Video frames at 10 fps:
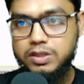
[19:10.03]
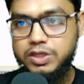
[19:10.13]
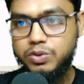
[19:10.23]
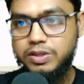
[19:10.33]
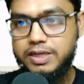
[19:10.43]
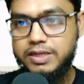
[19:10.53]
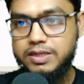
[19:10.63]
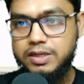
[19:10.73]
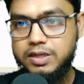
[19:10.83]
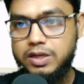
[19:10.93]
Click on
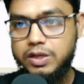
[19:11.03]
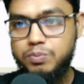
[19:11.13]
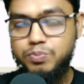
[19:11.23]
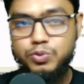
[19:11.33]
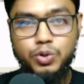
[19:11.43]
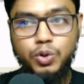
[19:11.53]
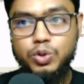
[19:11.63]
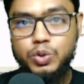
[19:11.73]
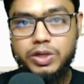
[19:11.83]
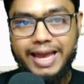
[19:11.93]
that. Bro,
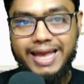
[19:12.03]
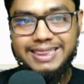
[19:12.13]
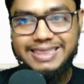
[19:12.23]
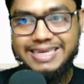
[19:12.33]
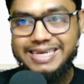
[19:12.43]
look at